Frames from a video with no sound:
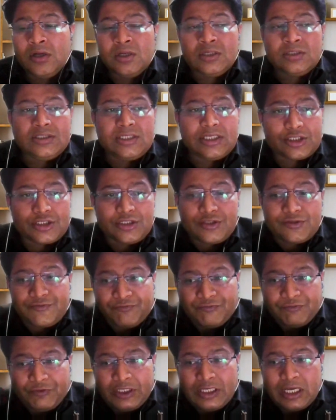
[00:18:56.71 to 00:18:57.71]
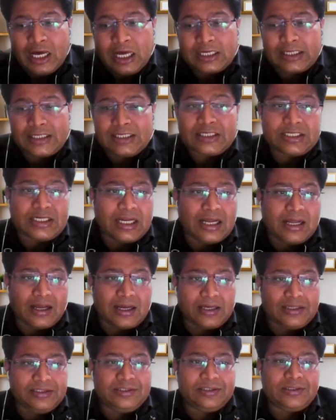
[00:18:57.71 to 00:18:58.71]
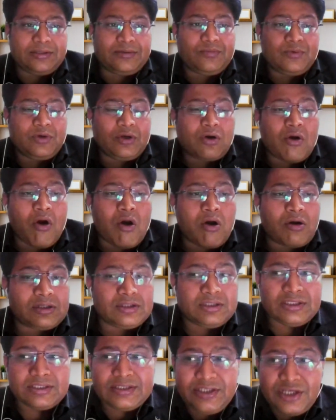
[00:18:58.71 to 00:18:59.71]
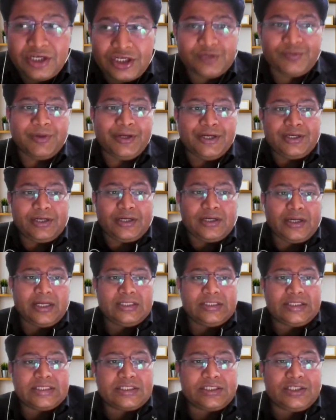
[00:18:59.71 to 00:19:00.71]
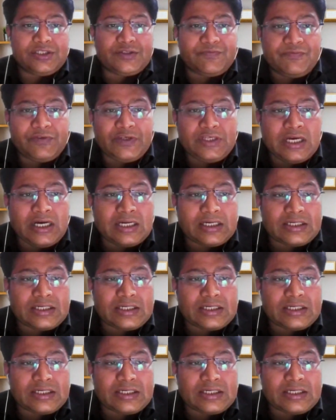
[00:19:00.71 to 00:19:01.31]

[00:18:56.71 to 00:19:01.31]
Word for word: Justice V.R. Krishna Iyer wrote this judgment and Justice V.R.